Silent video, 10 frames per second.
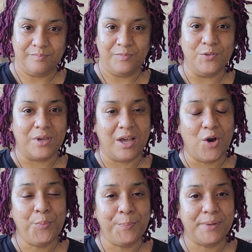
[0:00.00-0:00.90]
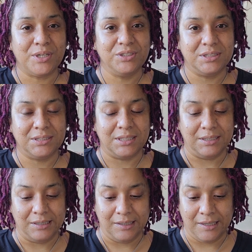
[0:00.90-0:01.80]
you could help a person
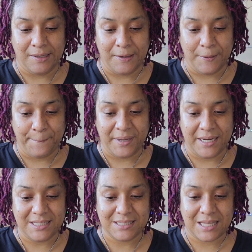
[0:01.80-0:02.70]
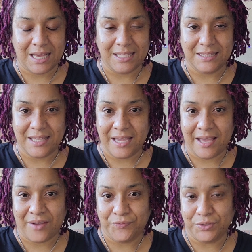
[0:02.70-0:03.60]
but it's like they
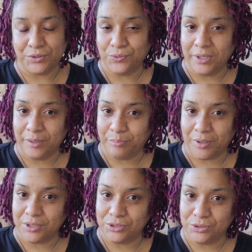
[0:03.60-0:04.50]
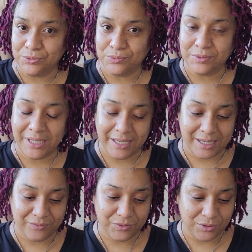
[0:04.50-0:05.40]
have to do their part too they
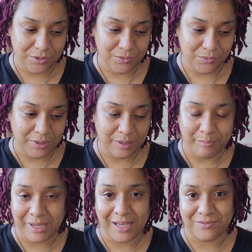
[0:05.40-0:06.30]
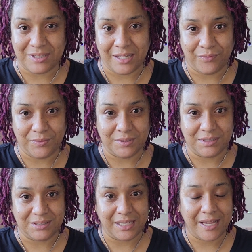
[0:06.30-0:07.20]
have to do their bath they have to
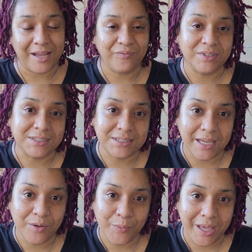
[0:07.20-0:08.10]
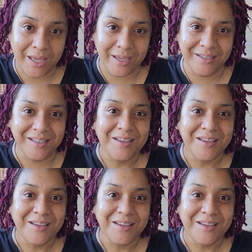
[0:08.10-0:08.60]
they have to stay away